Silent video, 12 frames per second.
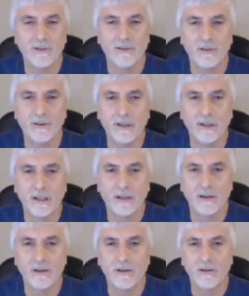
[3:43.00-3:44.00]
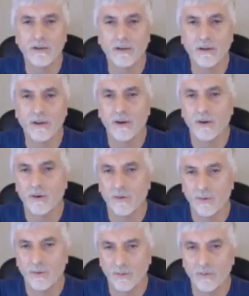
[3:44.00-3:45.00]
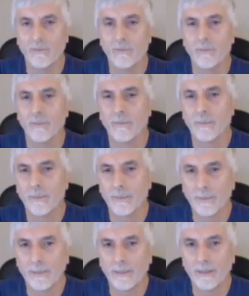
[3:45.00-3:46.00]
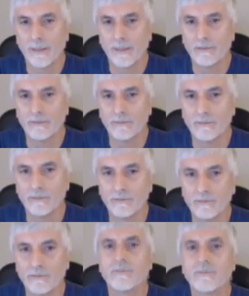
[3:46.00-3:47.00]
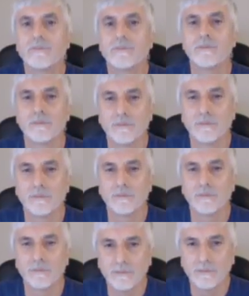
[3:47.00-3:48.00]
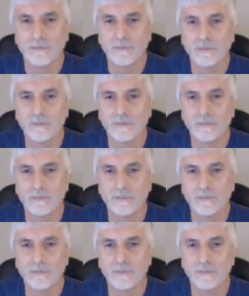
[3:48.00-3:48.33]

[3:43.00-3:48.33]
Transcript: [no speech]